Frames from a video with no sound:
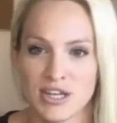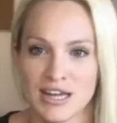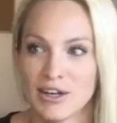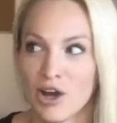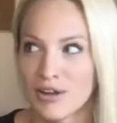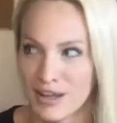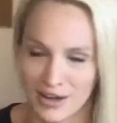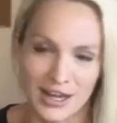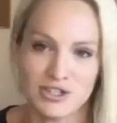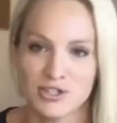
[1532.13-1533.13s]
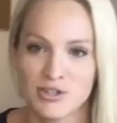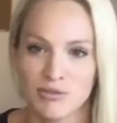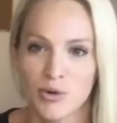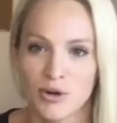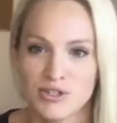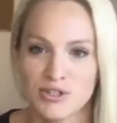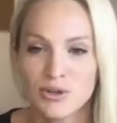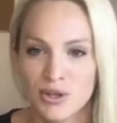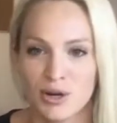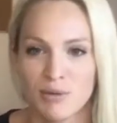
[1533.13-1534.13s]
and, and agents, of course, too,
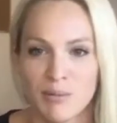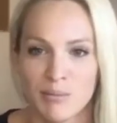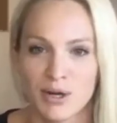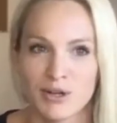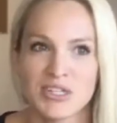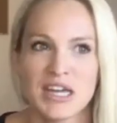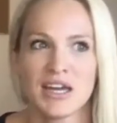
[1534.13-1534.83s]
that are members.